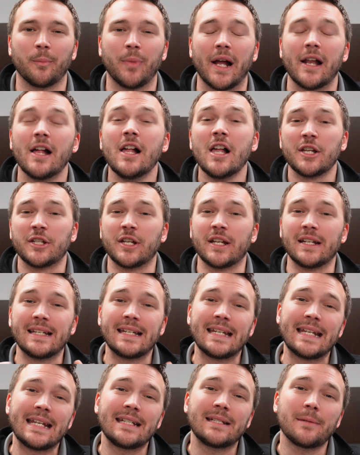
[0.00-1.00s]
But you
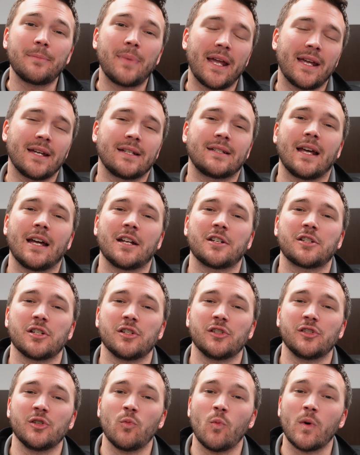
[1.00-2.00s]
need to pay
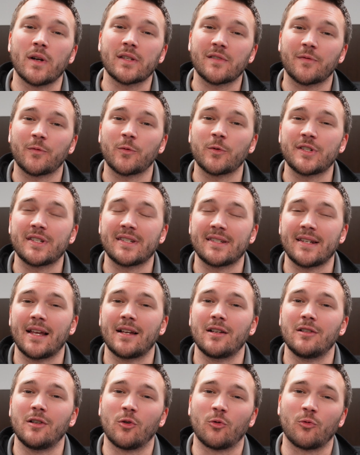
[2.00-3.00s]
attention to what's for
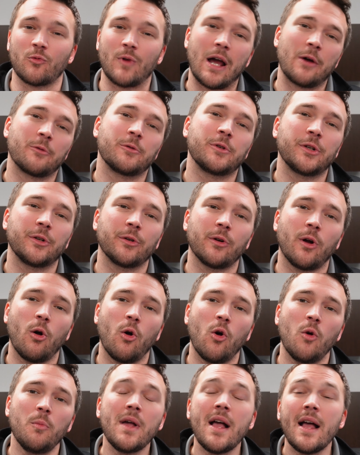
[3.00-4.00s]
sale around your
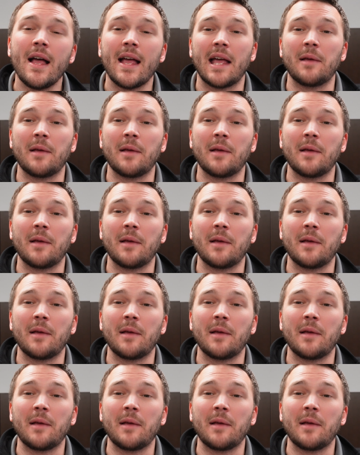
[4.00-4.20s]
home